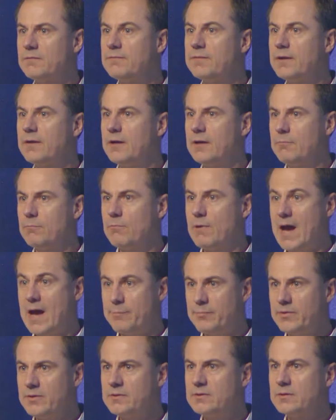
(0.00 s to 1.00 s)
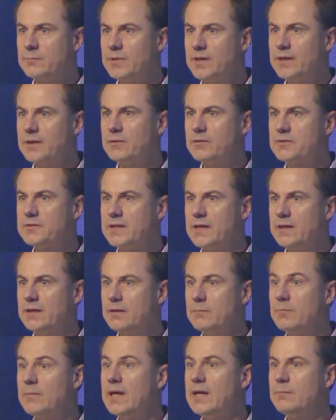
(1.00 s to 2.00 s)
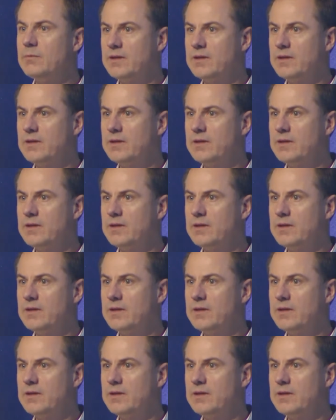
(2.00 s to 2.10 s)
very rapid, to my understanding,